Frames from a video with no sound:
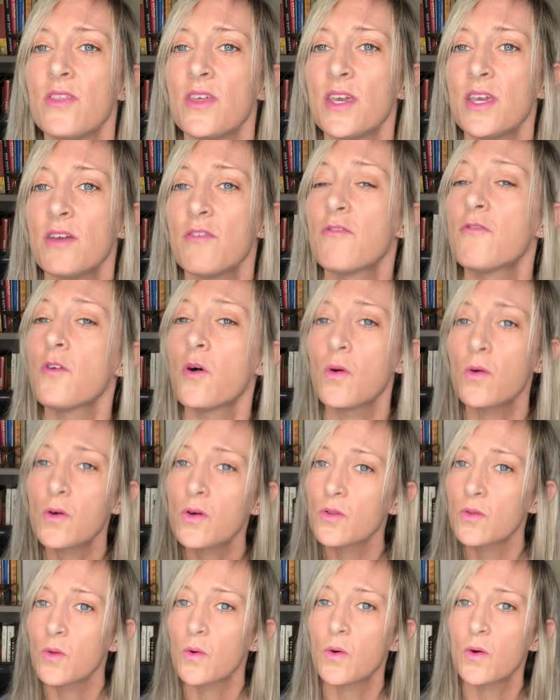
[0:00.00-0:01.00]
the
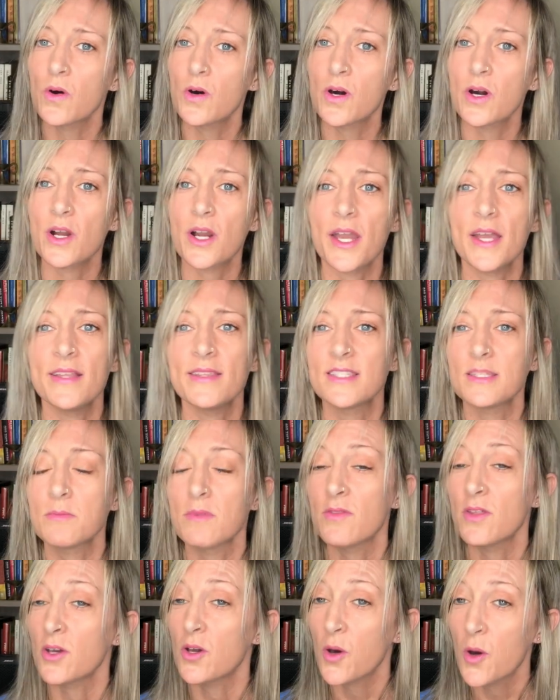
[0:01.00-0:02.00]
folklore and some of
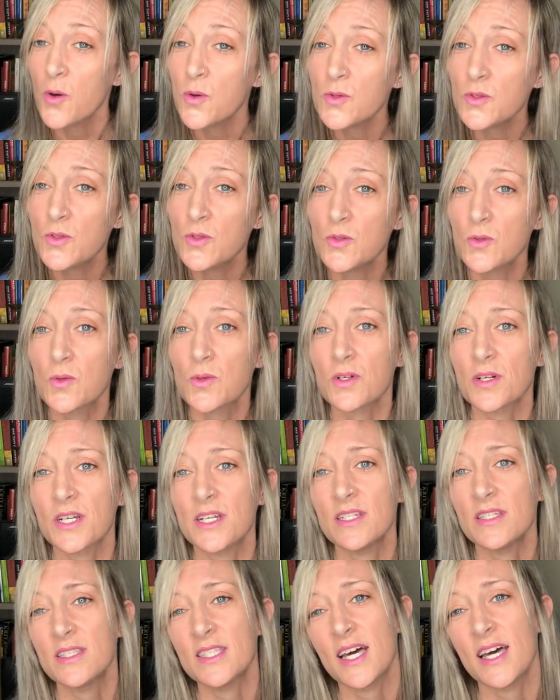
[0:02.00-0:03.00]
the ghost
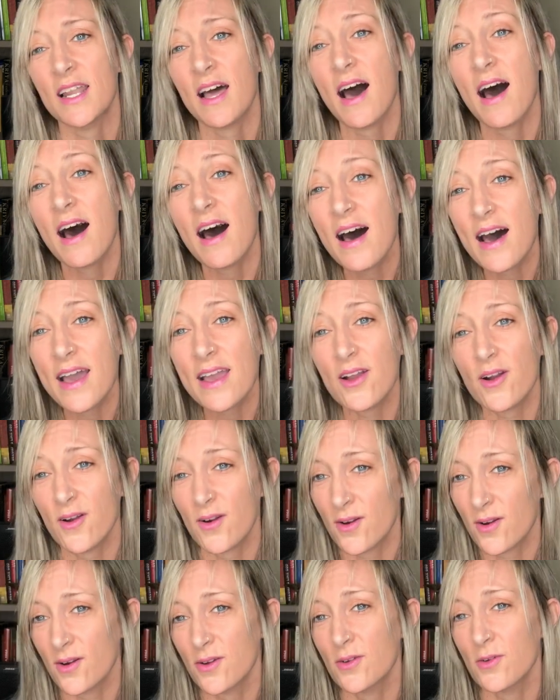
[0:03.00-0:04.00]
stories that I
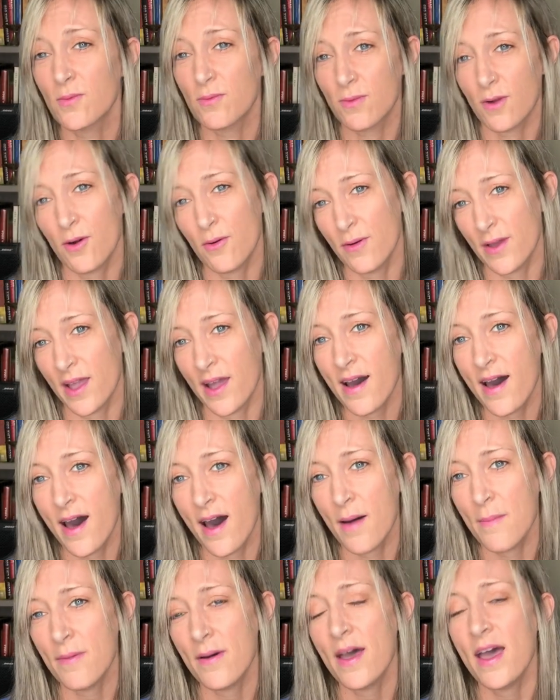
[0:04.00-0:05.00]
heard growing
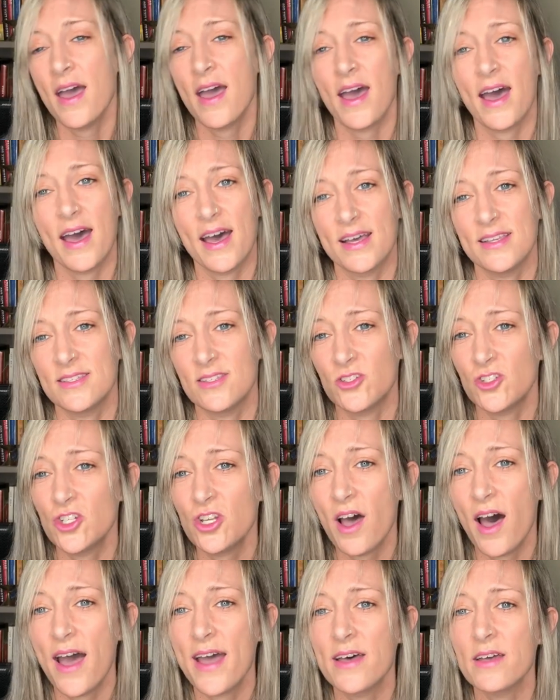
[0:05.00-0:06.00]
up as a
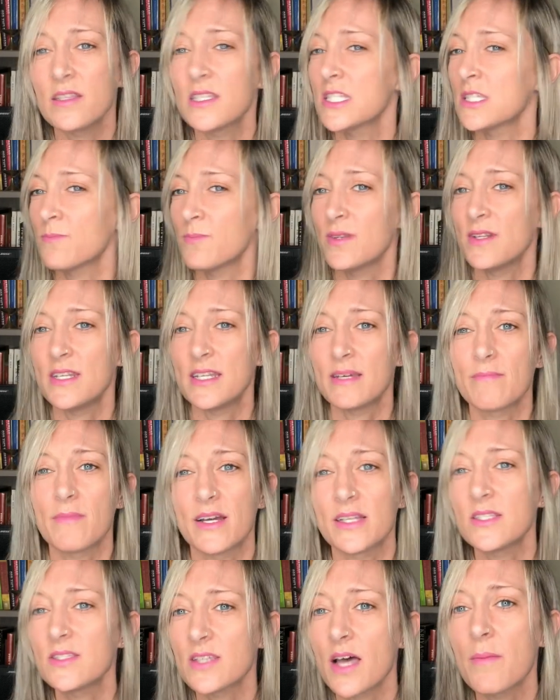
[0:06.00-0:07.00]
child spending my
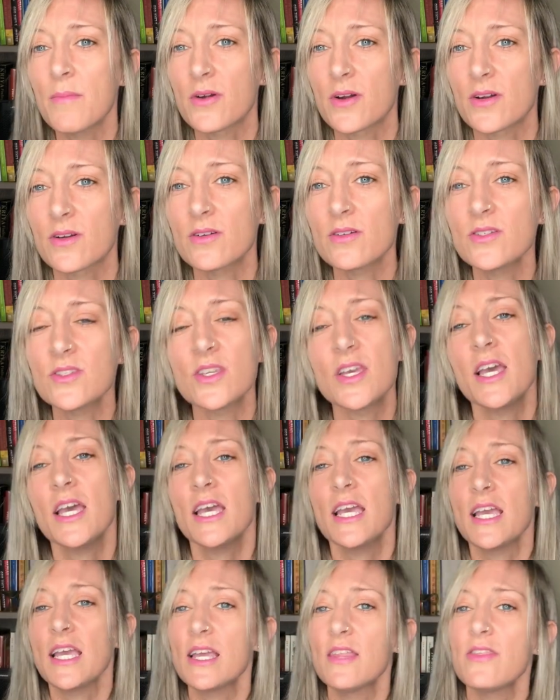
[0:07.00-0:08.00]
summers
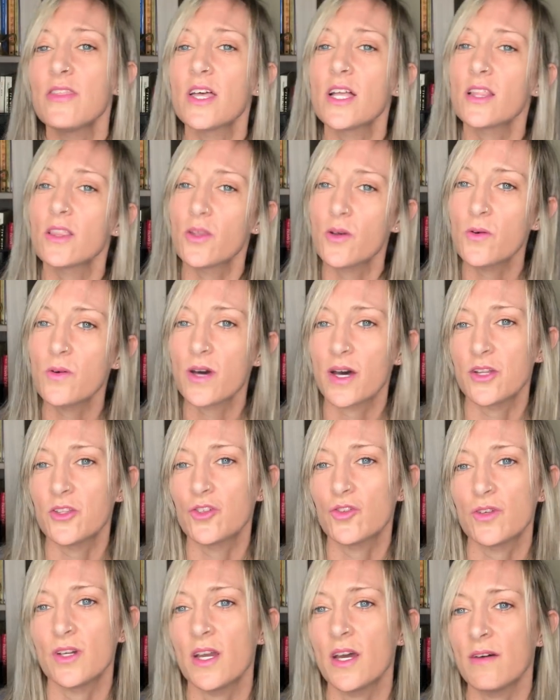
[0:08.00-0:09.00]
in the low
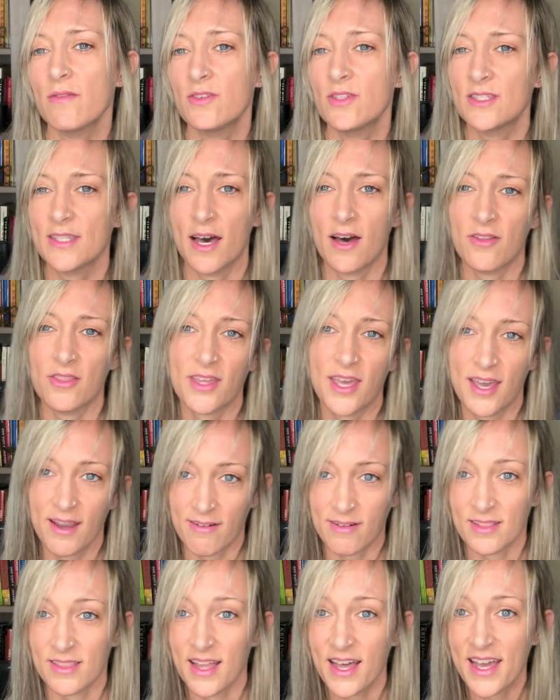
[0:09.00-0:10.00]
country of South
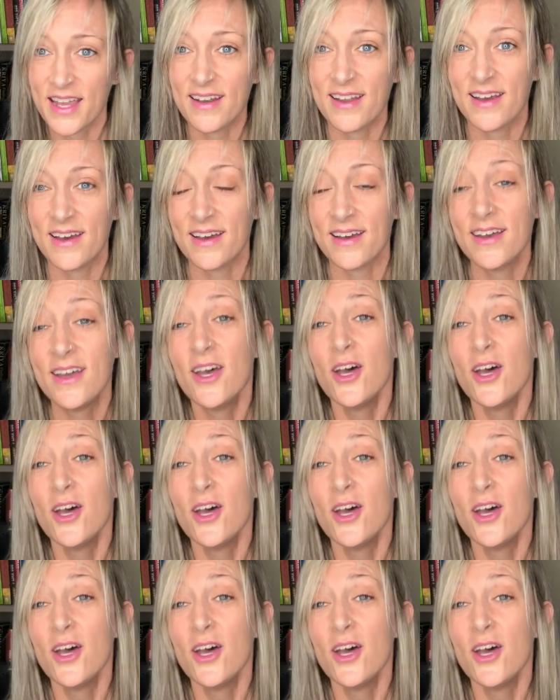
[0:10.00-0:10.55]
Carolina.